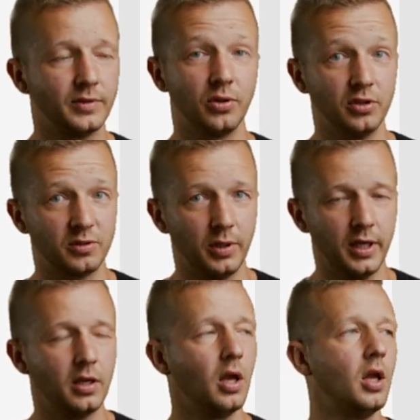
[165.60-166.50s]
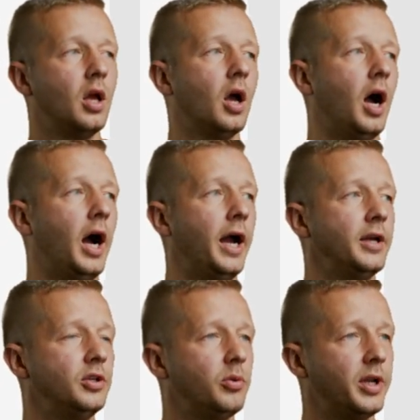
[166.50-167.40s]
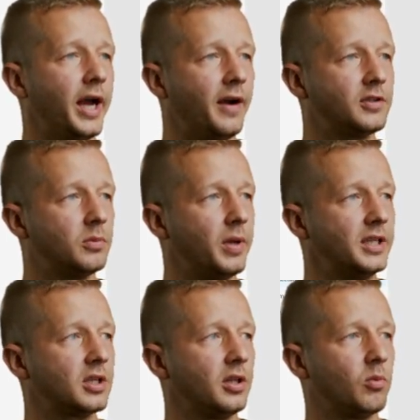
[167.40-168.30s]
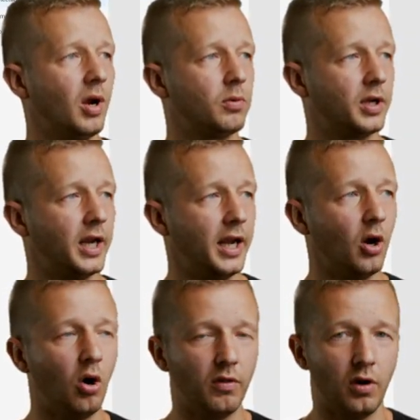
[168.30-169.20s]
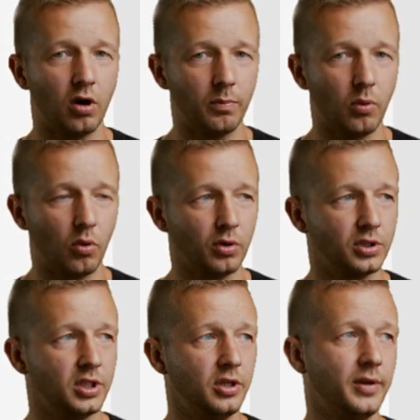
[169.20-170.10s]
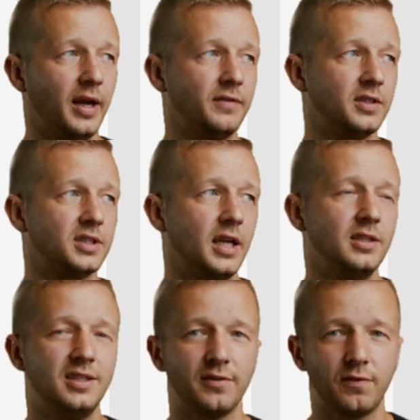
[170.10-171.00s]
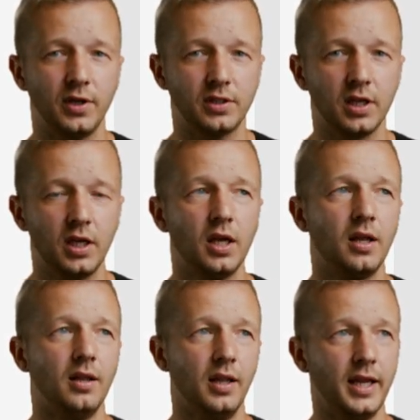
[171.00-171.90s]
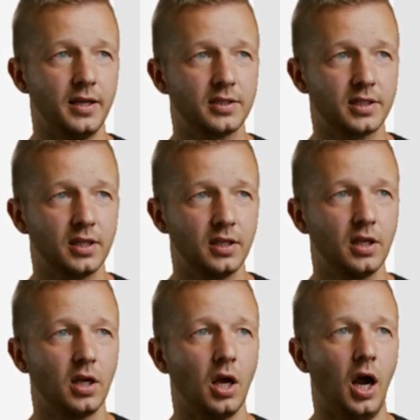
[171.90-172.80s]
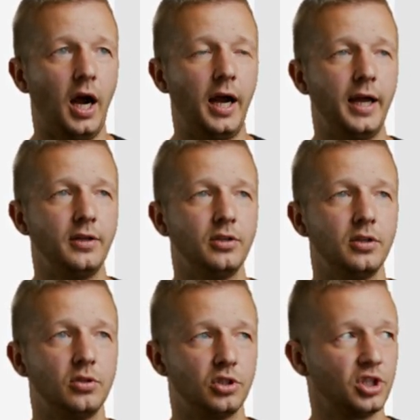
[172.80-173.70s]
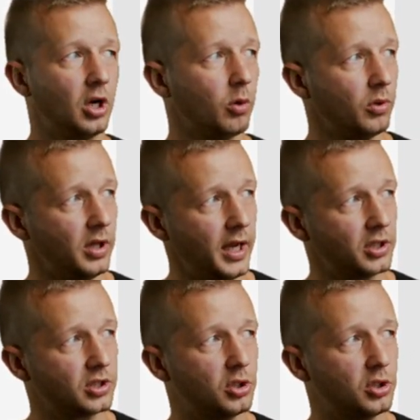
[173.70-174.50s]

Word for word: so to speak, uh, you would have to basically replicate all the artboards and you would have to send different links uh, to shareable links